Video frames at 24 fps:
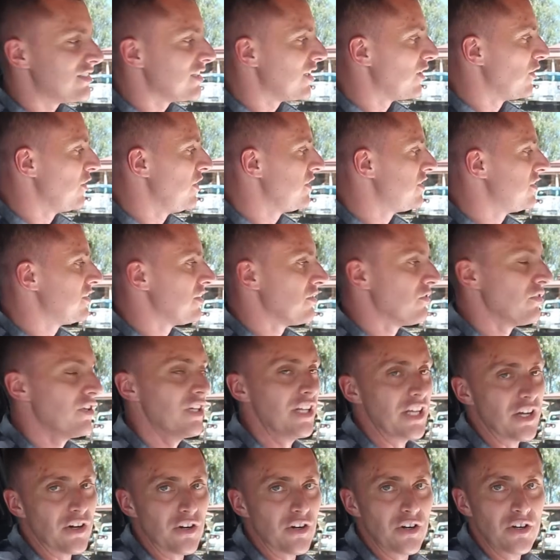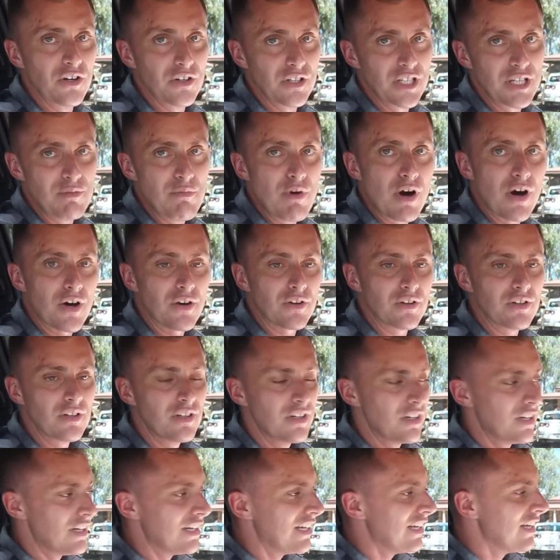So this is a really early model.
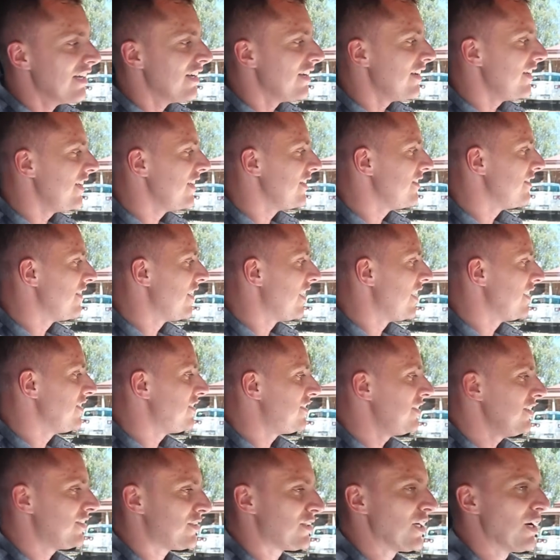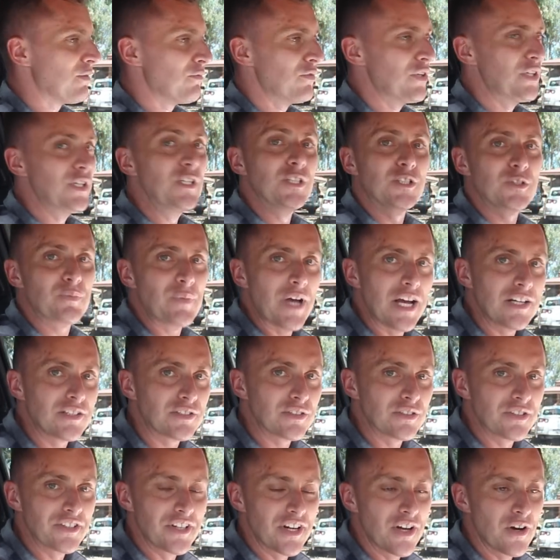And it's just something really
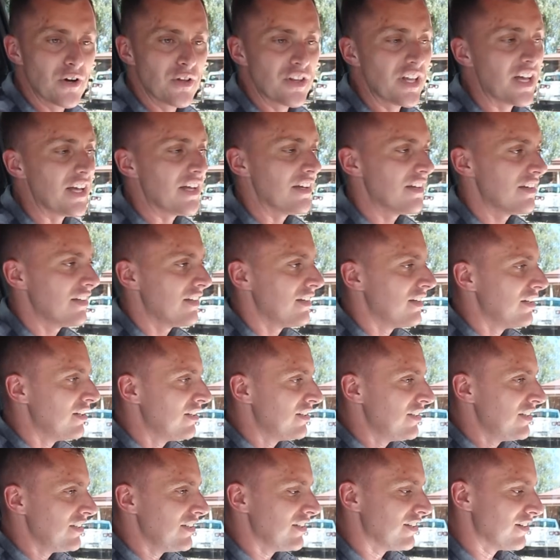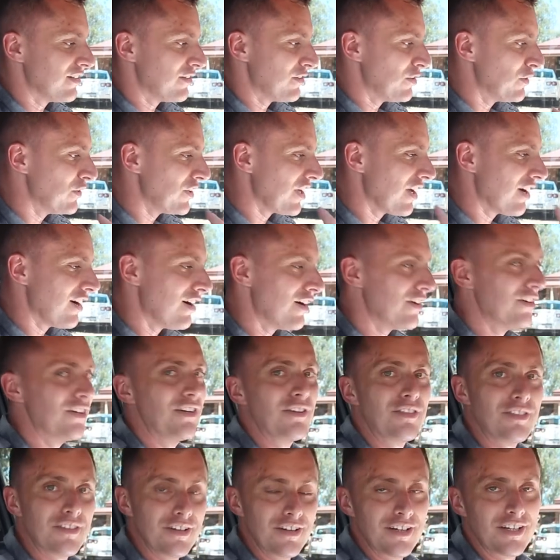special to know that, you know, only
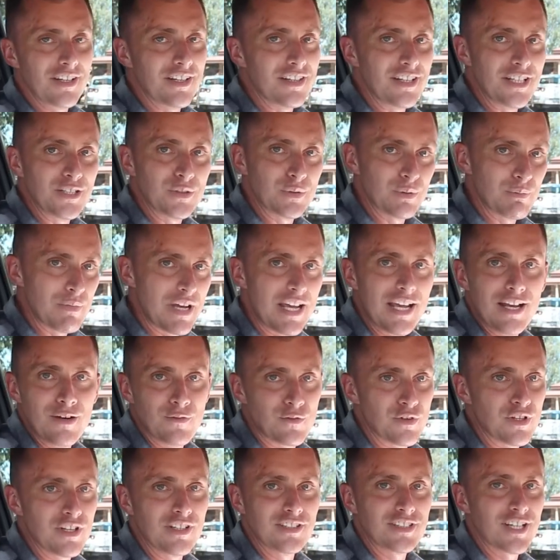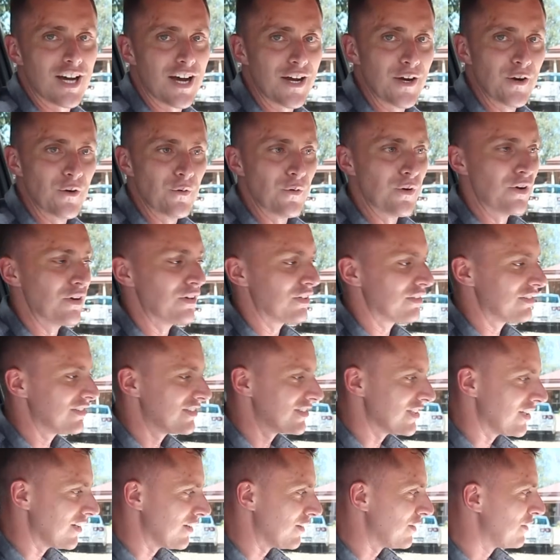130 of these were made for the entire world.
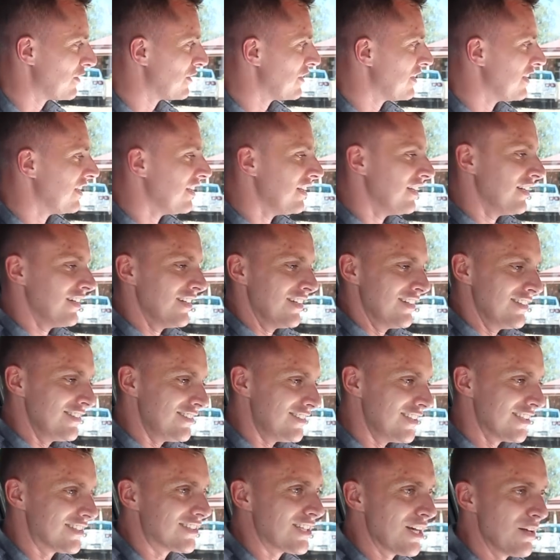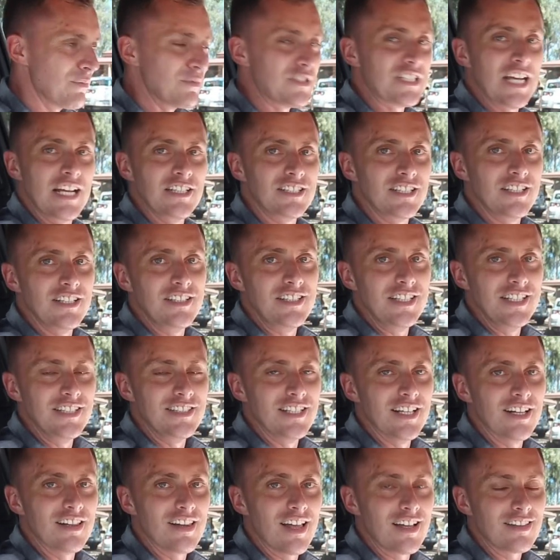So just some attention to
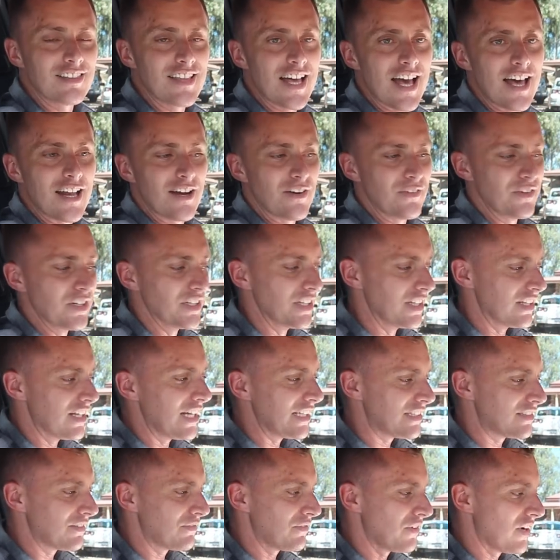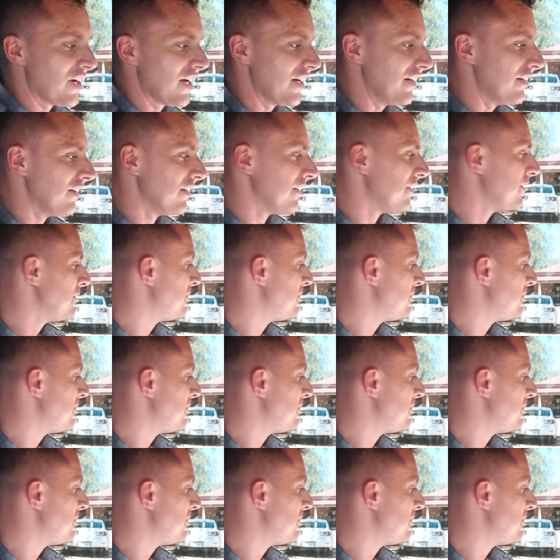detail like that I really like to find.